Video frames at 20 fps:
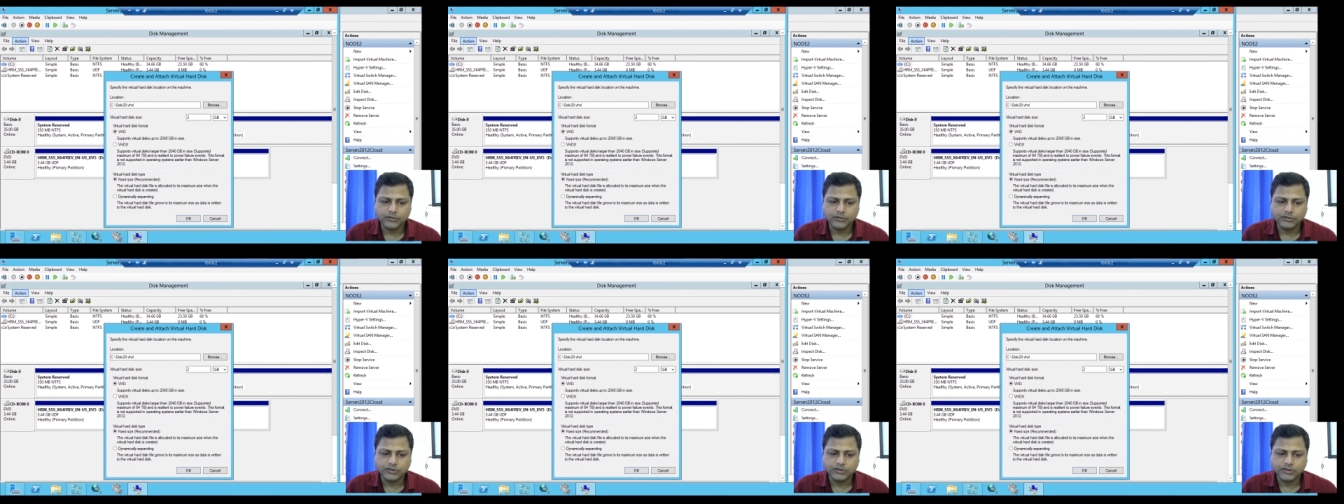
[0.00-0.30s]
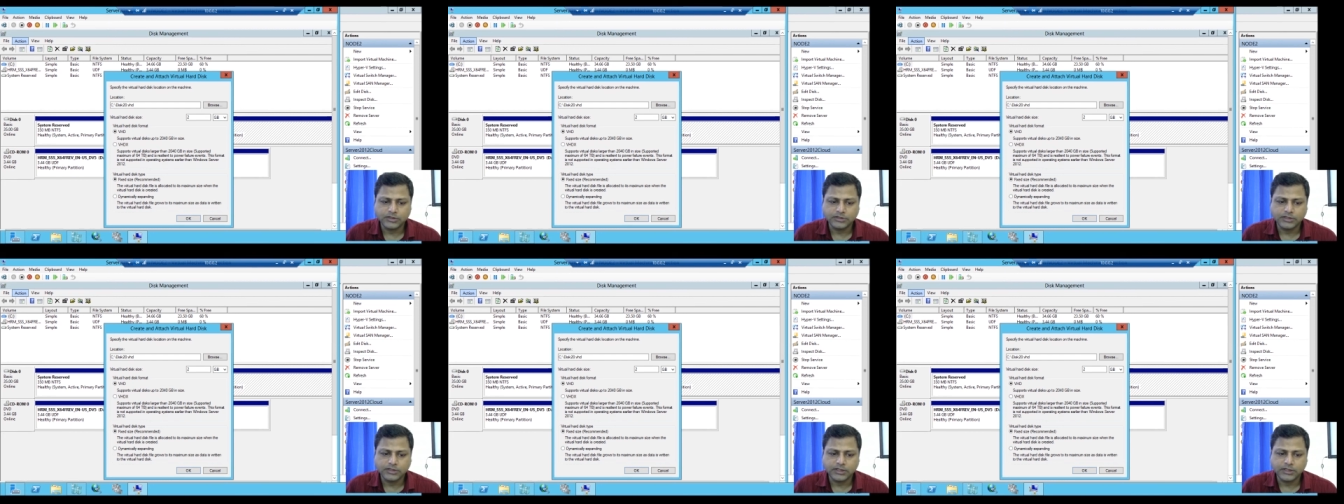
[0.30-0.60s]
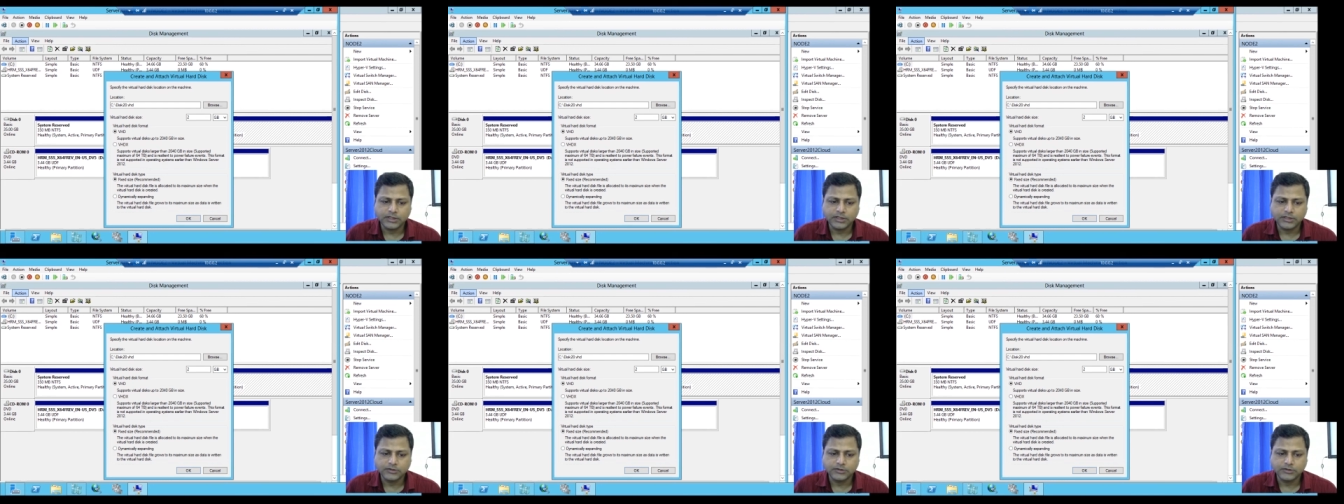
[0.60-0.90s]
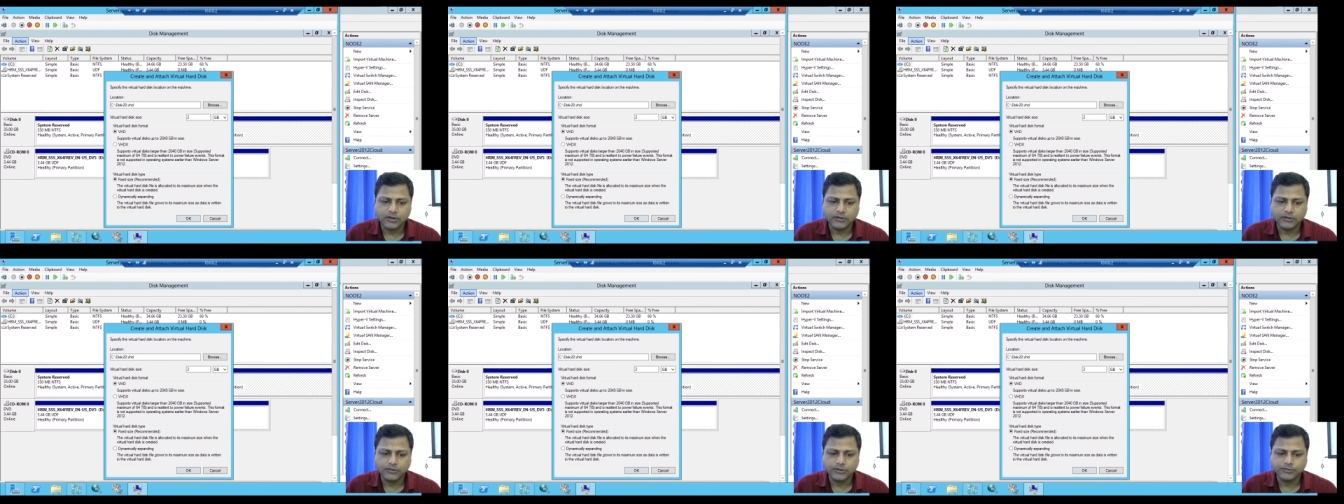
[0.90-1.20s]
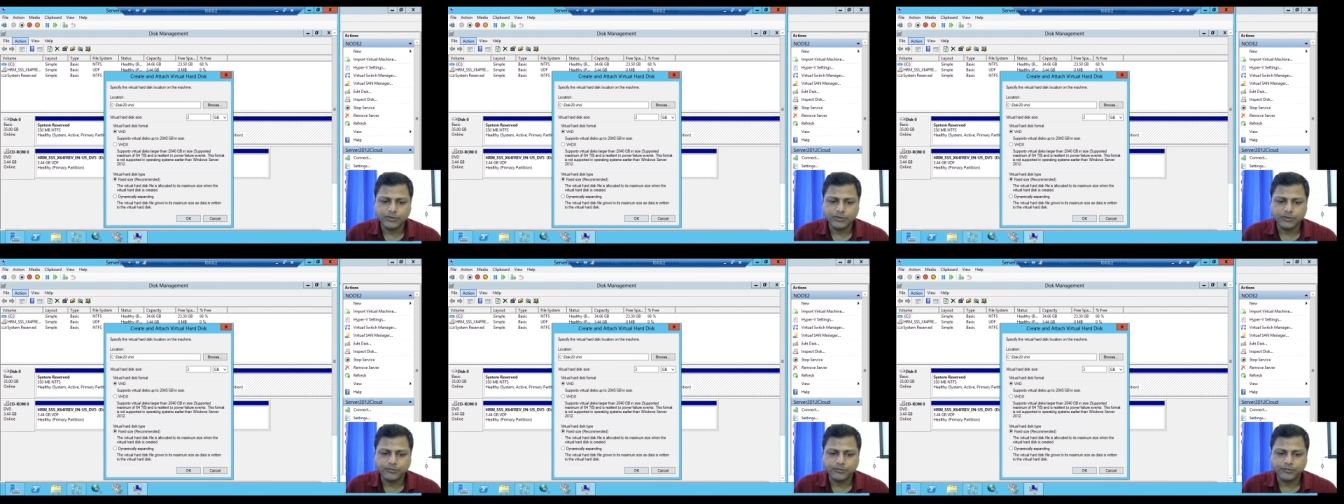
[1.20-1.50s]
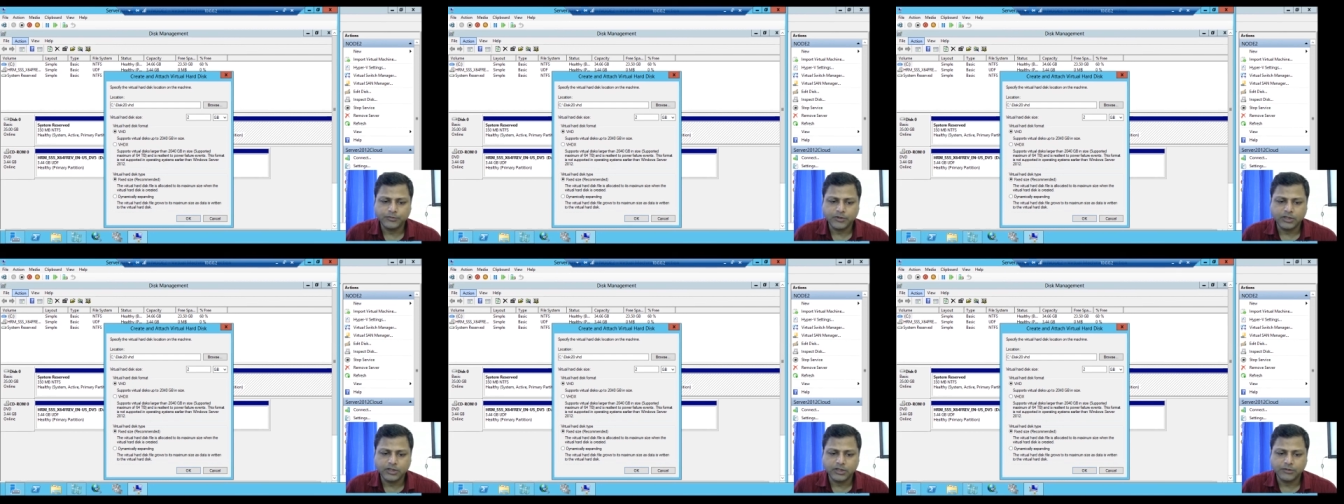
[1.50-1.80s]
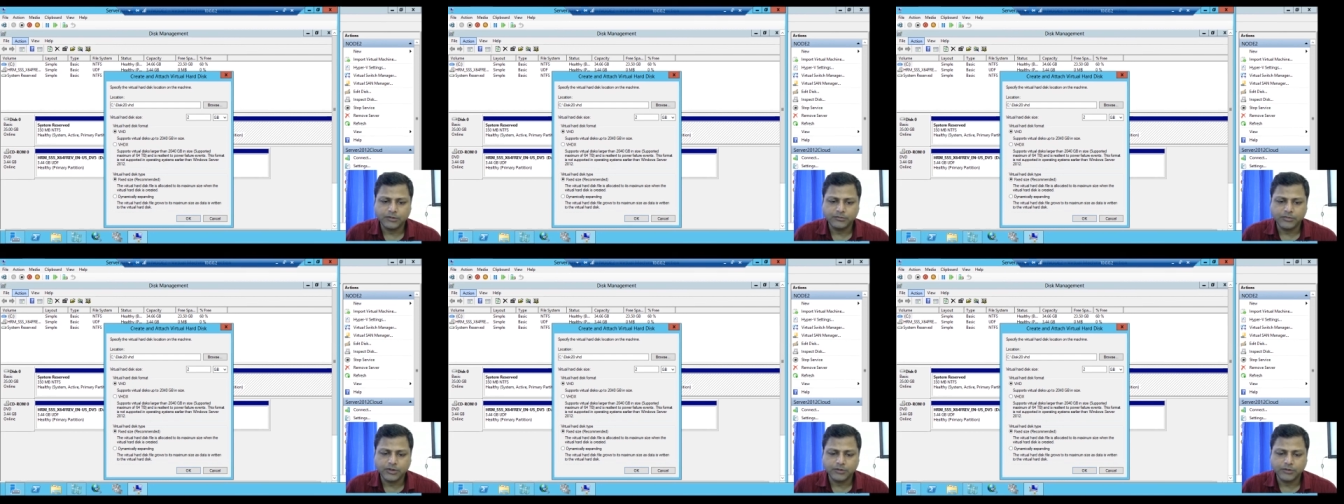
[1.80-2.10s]
structure, it is always been
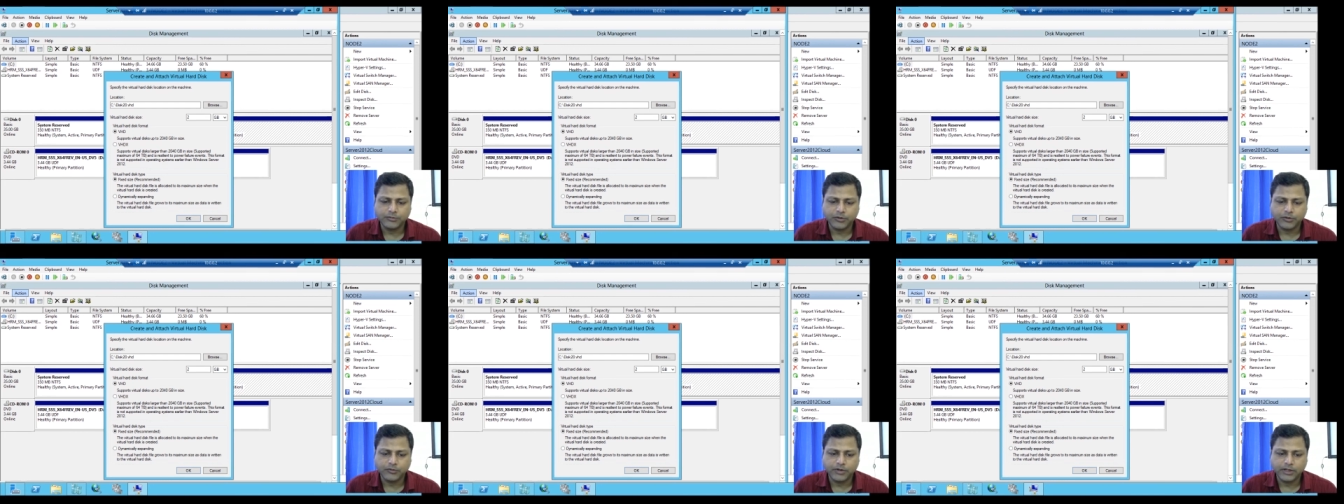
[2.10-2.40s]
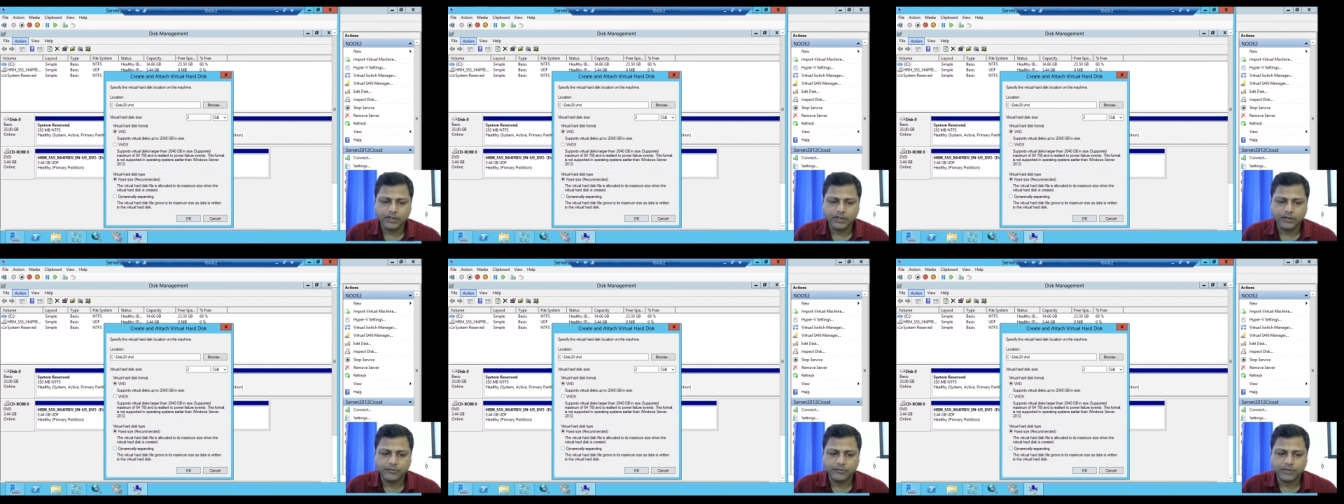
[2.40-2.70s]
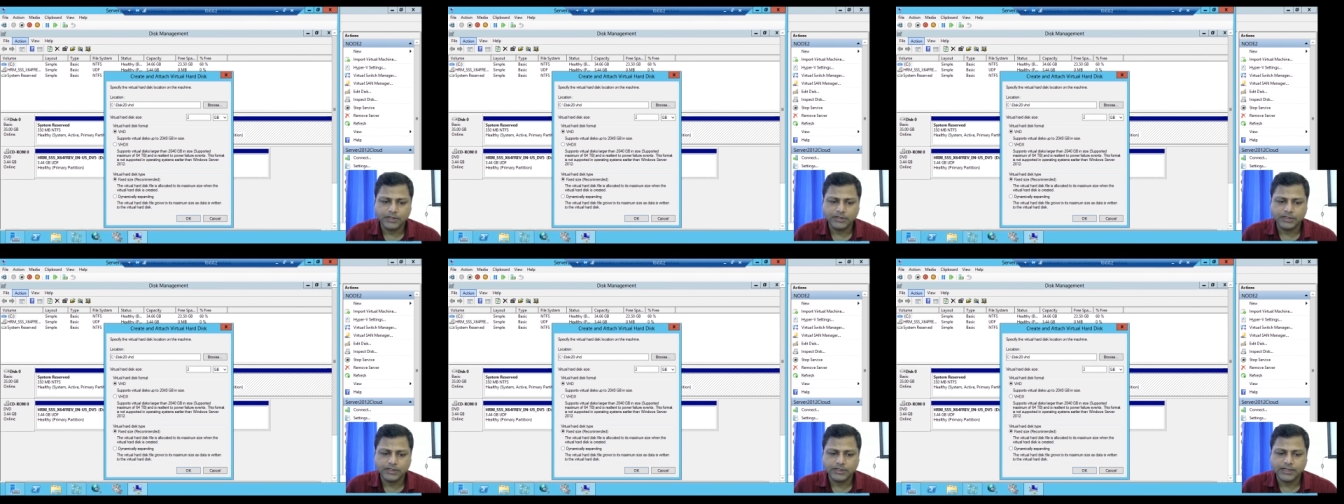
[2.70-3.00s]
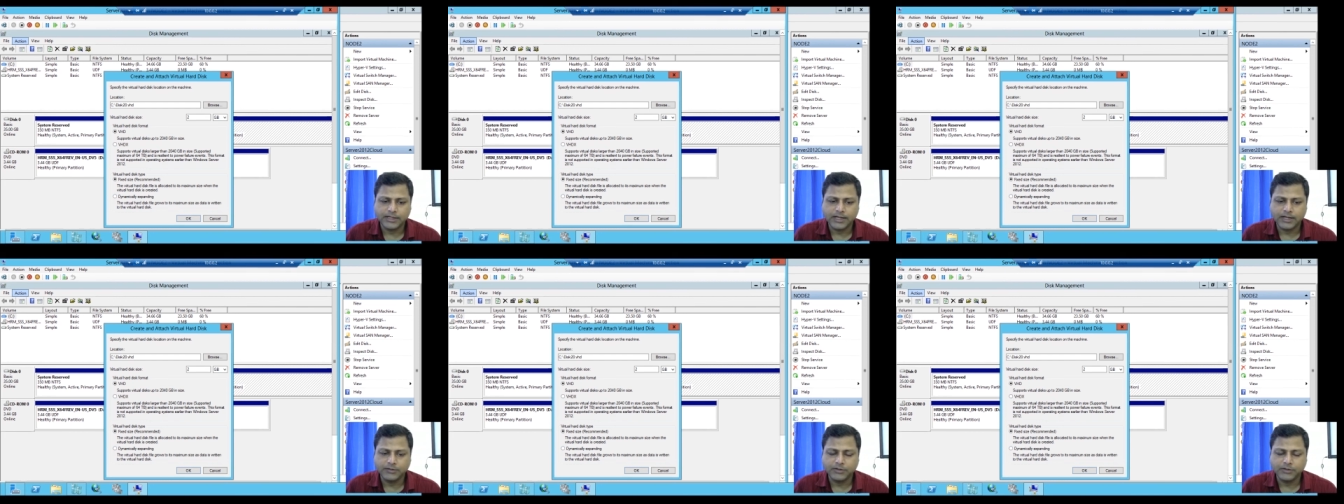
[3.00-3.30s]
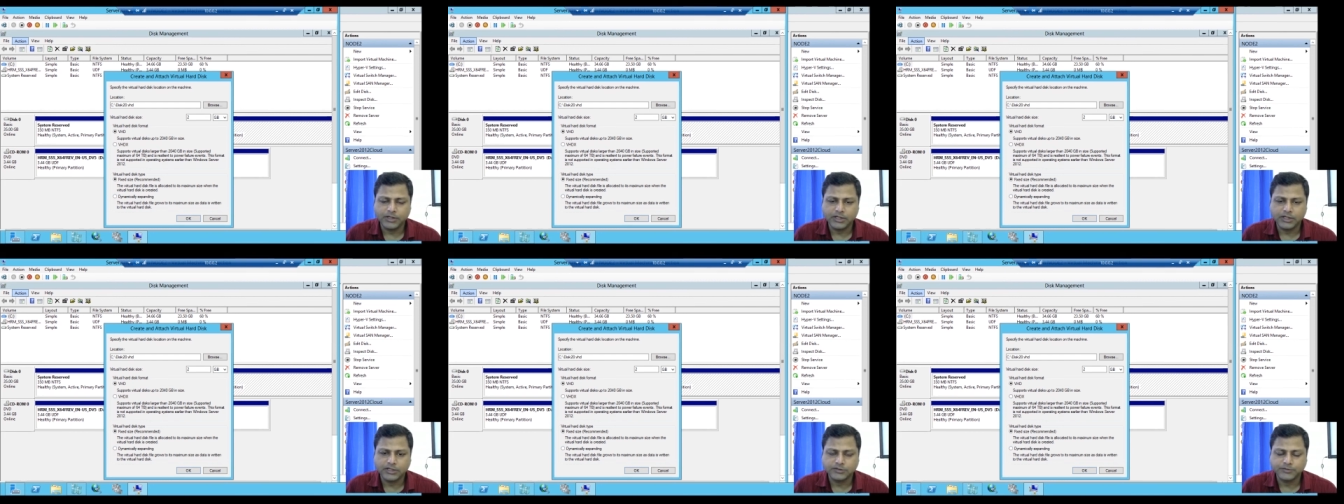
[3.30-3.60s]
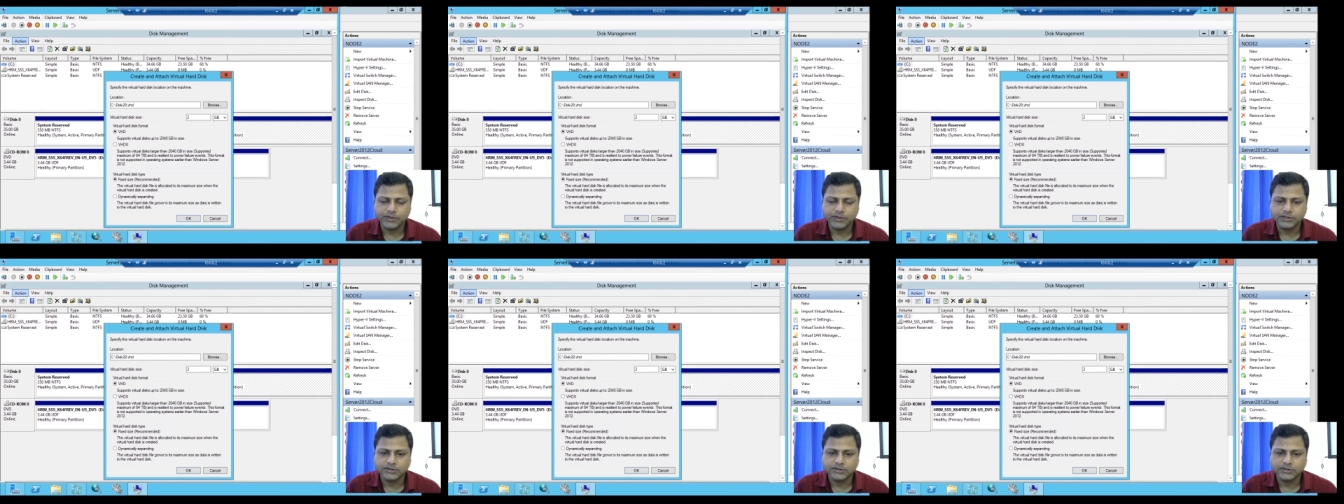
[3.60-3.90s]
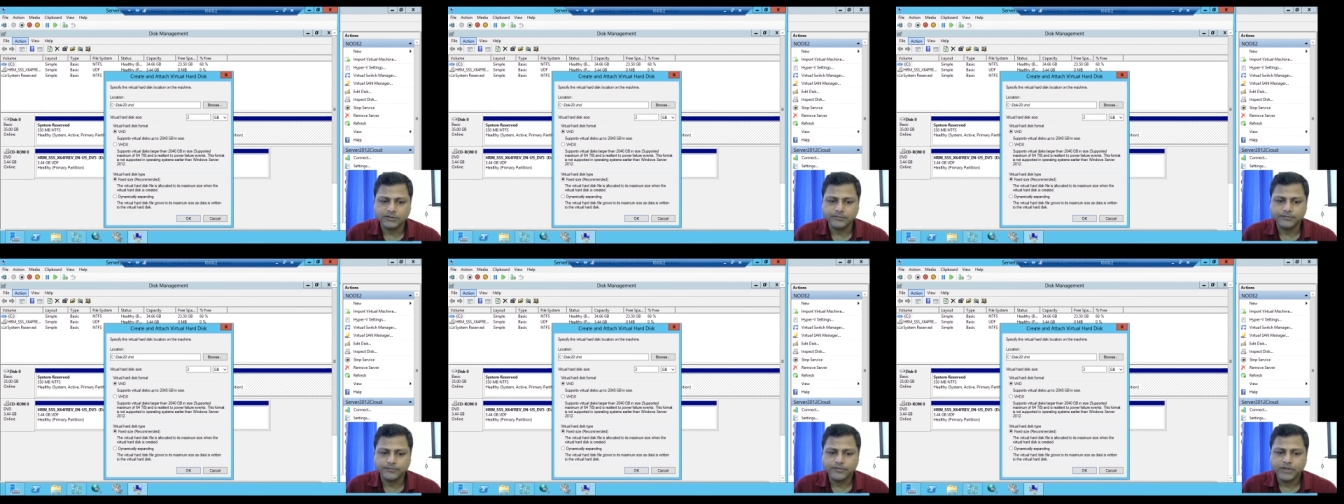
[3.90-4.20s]
provided by the dynamic expansion.